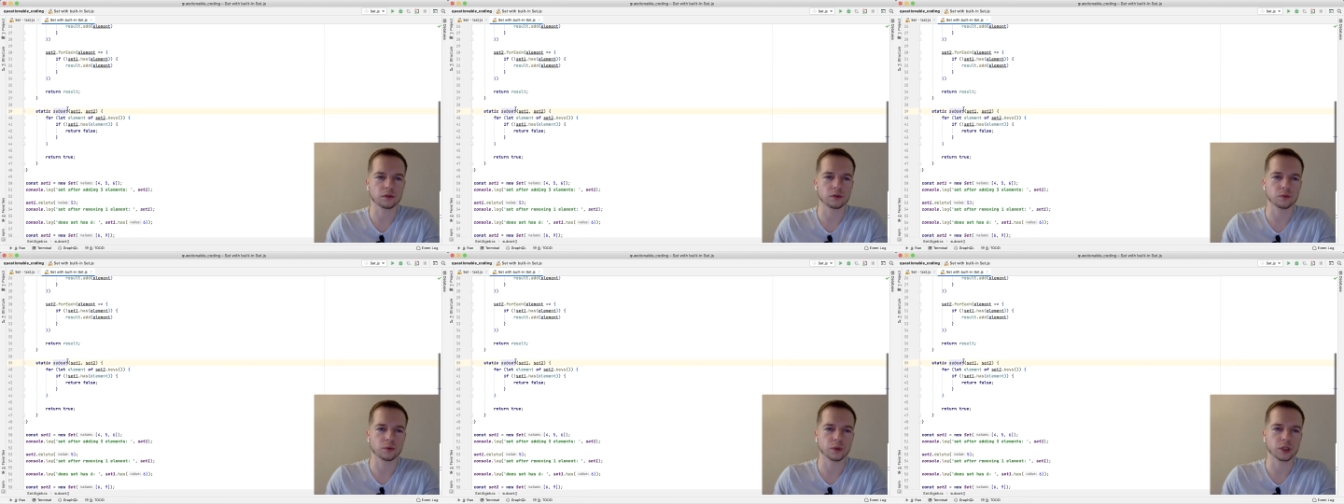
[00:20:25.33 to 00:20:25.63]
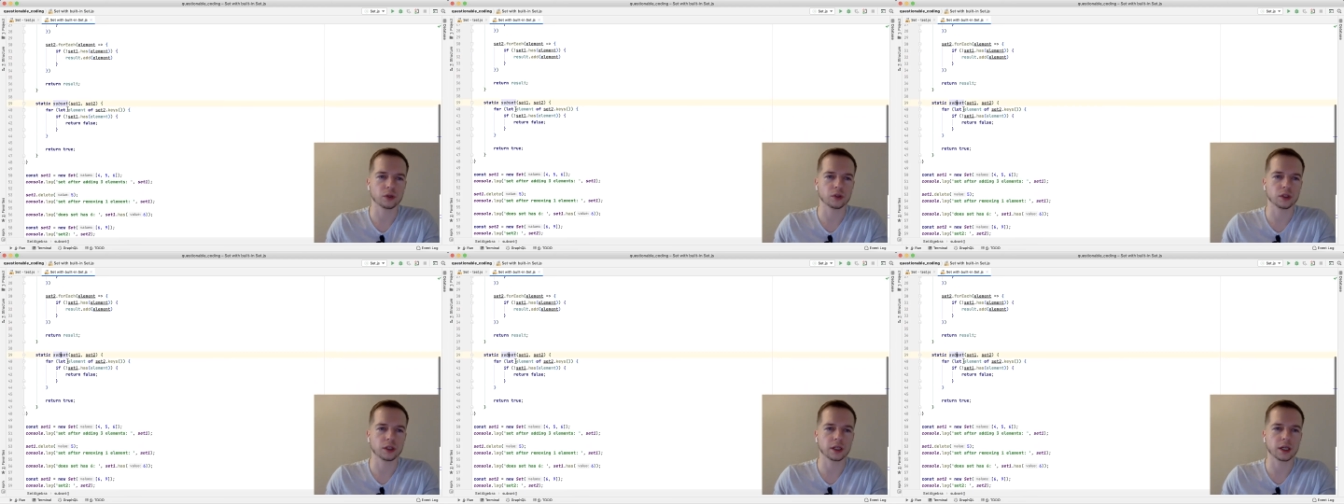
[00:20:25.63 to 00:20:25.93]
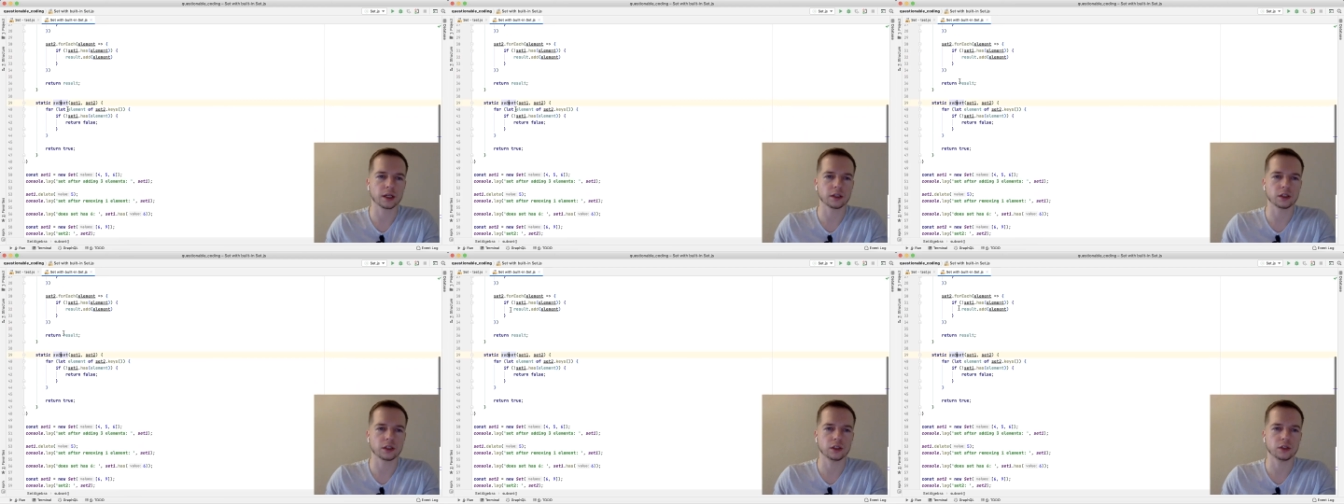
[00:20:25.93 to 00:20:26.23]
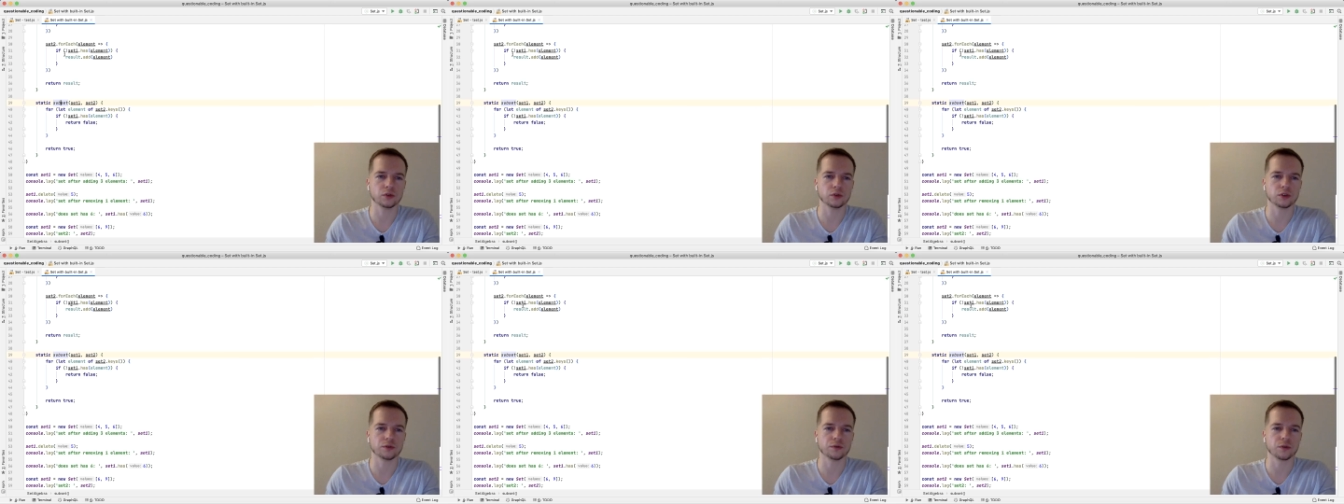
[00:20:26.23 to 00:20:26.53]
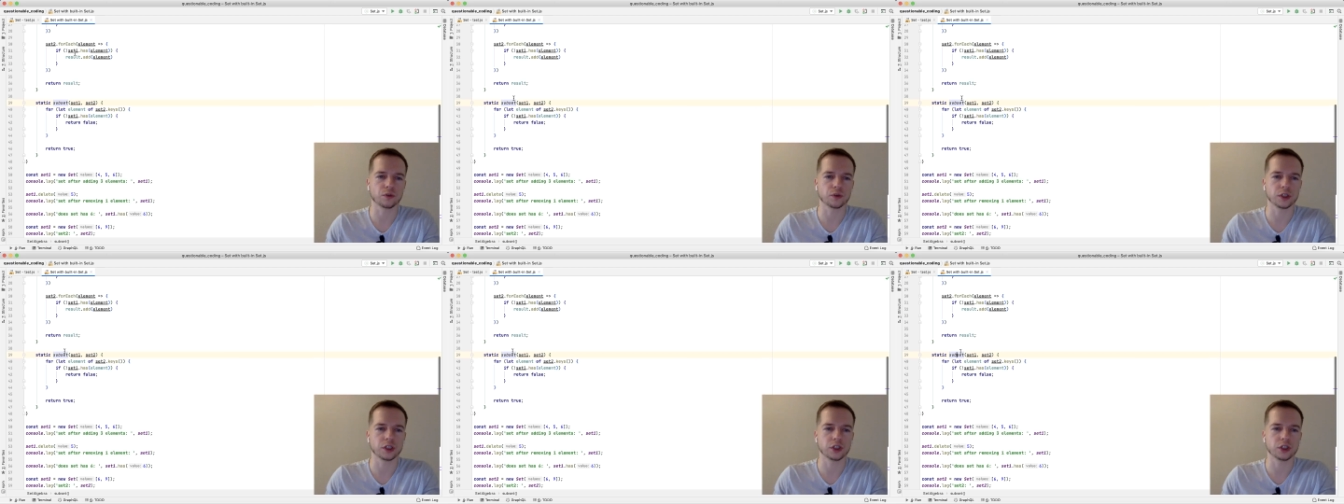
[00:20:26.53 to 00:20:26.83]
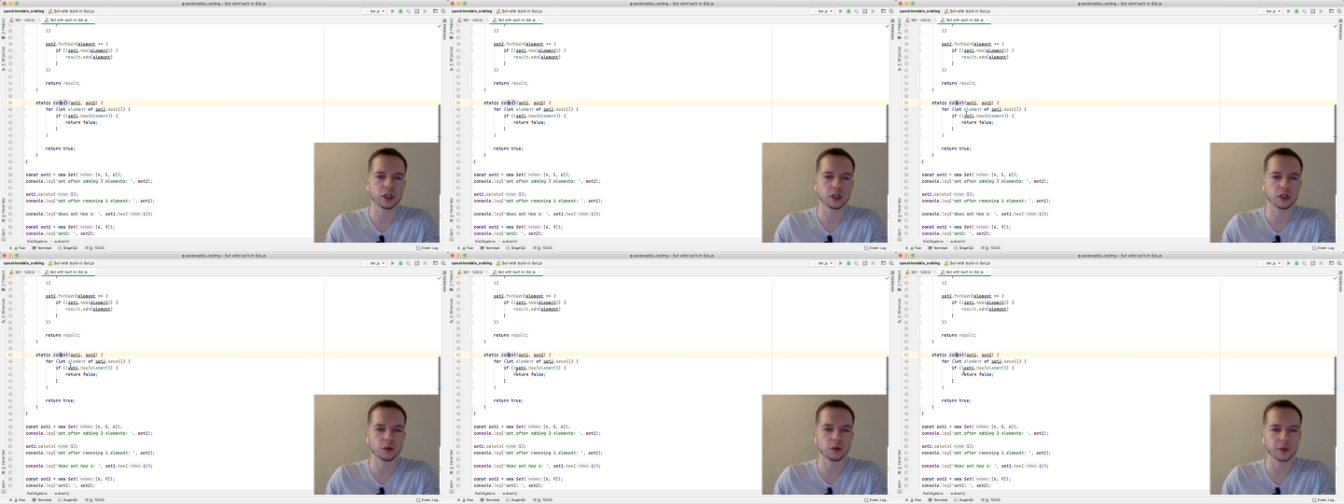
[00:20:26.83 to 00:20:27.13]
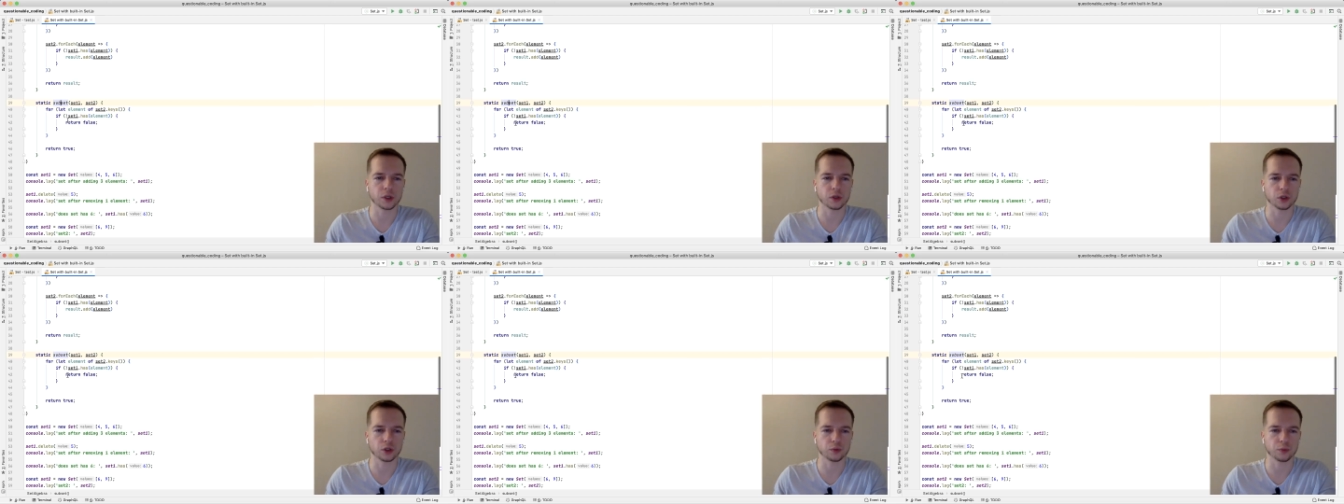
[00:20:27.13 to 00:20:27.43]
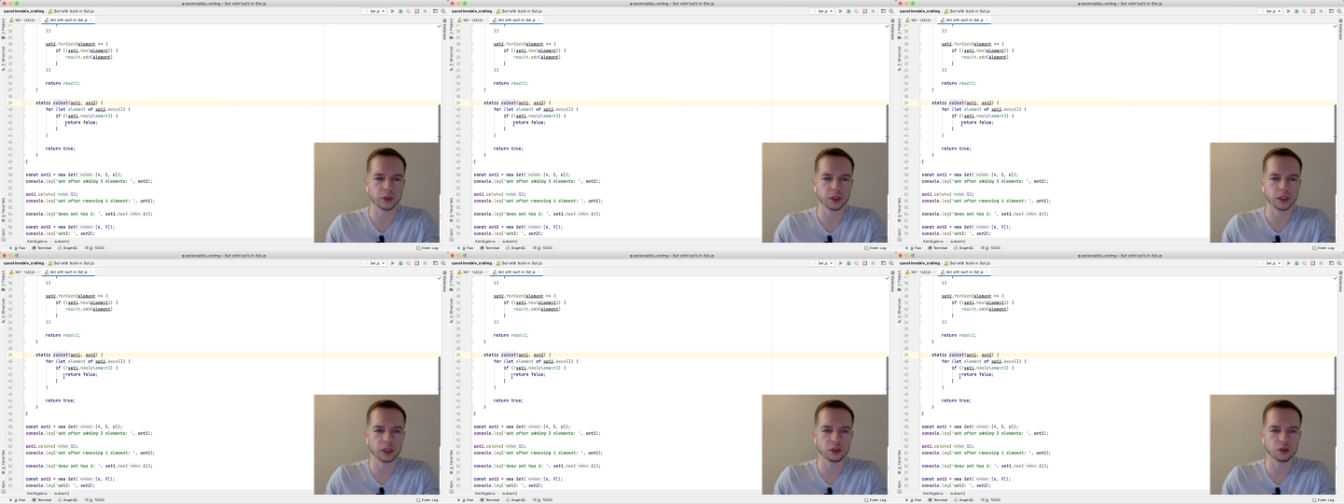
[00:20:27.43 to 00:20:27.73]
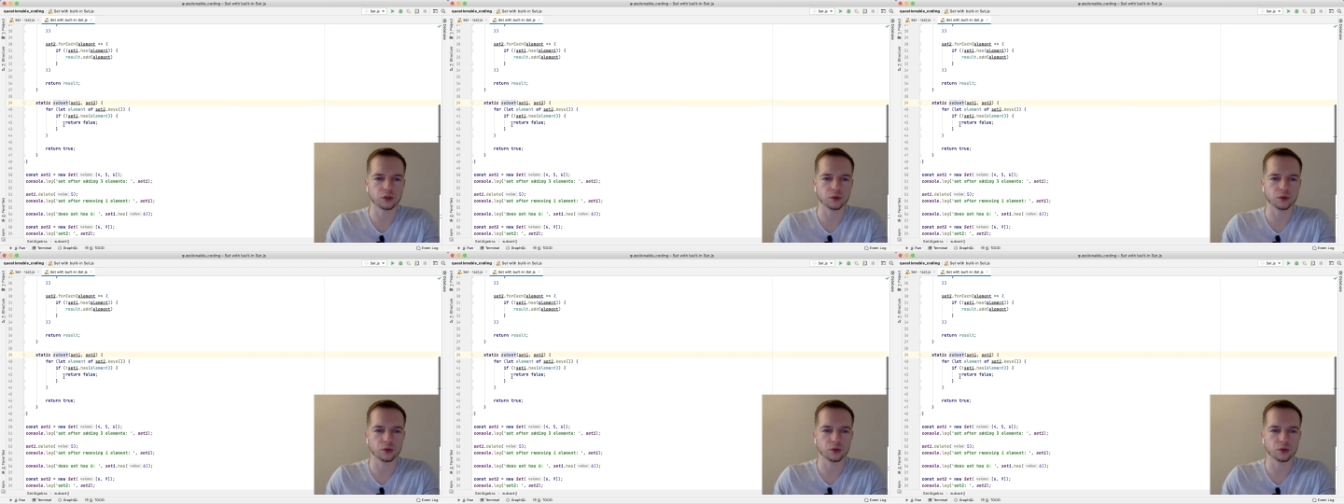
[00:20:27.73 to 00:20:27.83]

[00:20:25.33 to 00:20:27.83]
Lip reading: we can't use for each here because we need